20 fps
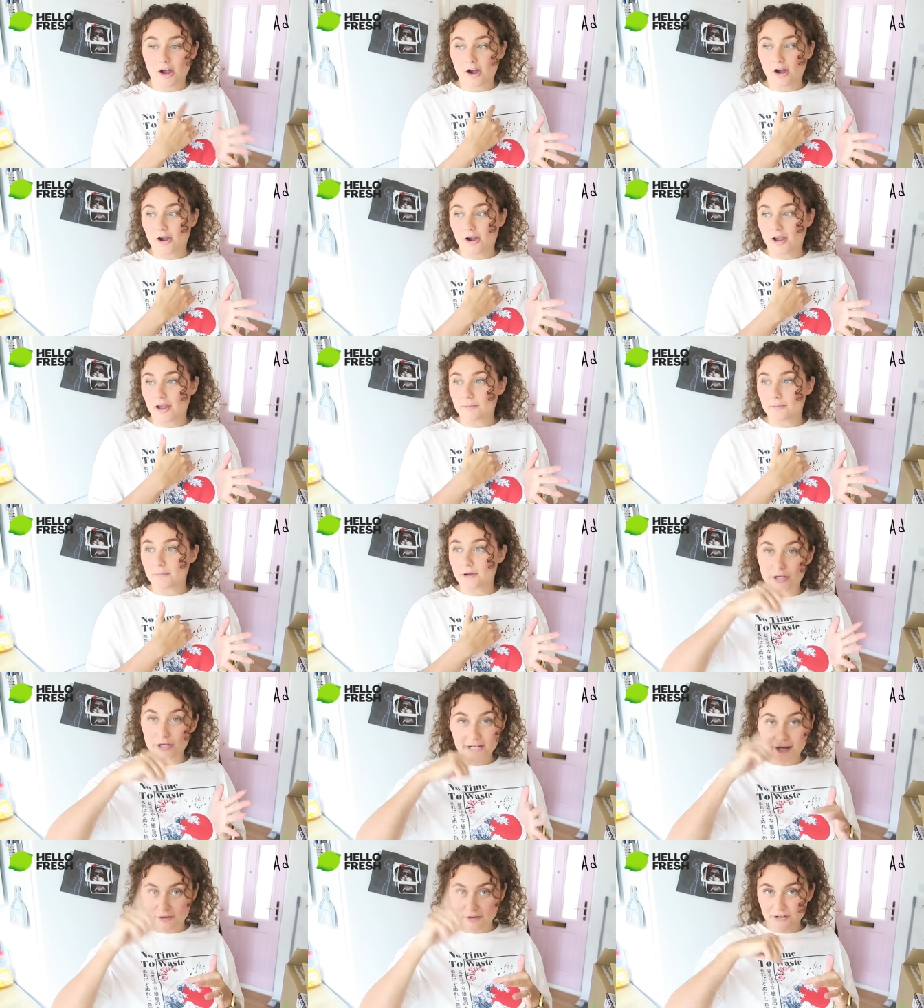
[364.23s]
I'm
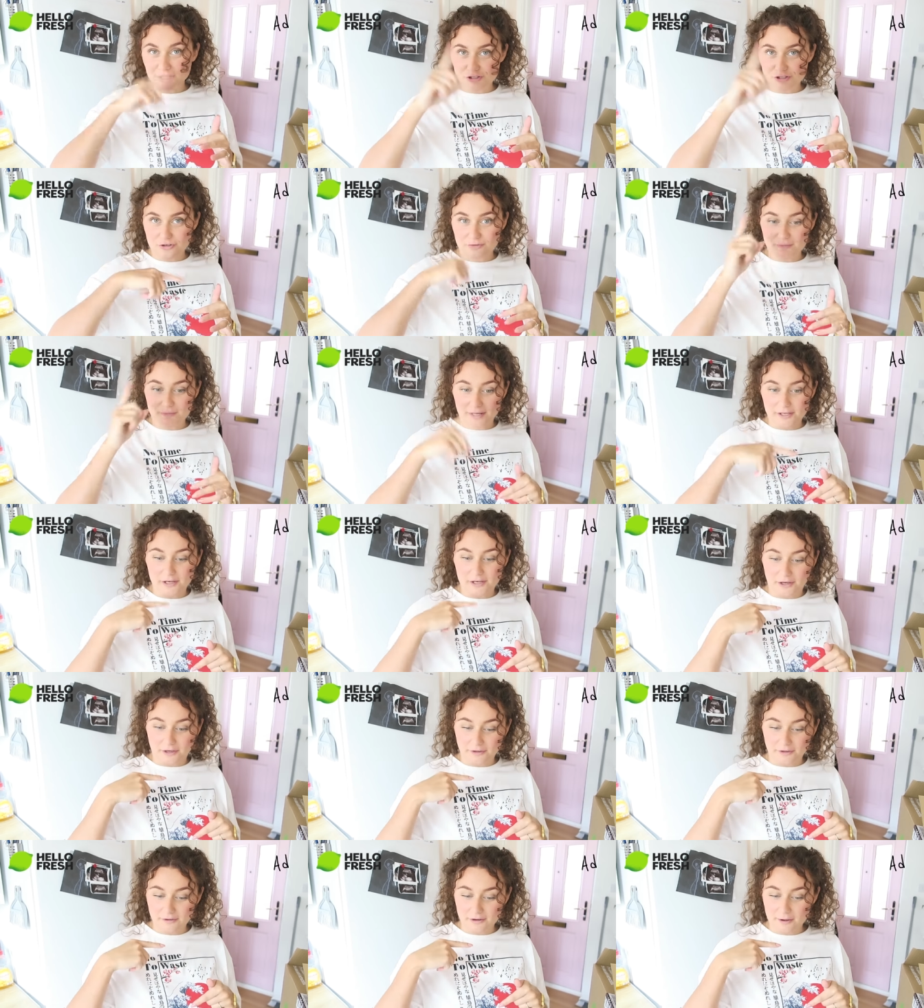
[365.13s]
looking at a restaurant
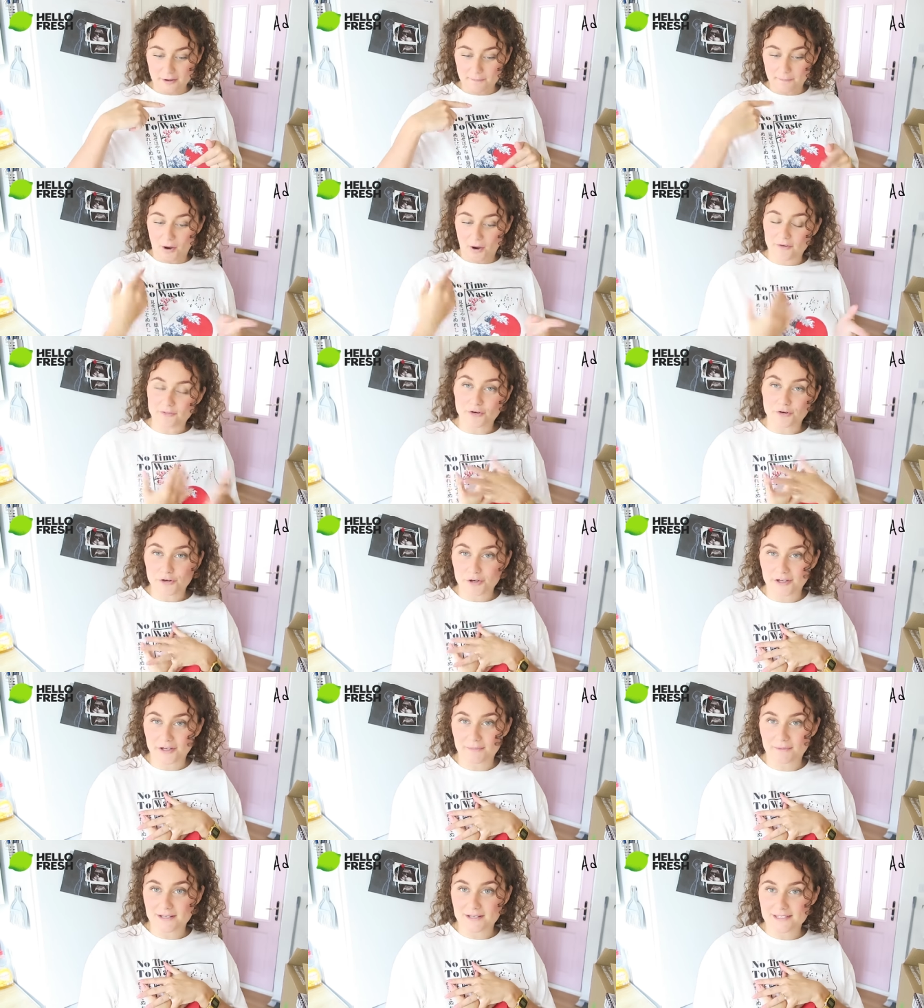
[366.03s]
menu, but I've got
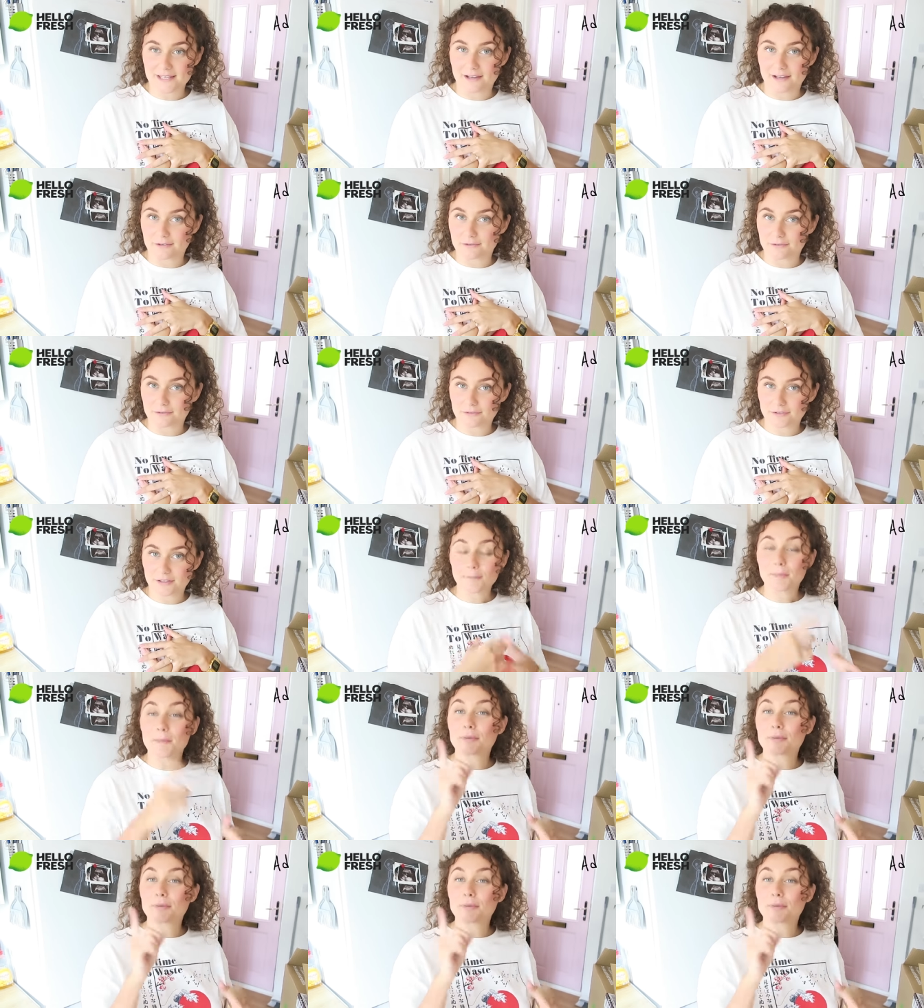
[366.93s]
to cook it myself.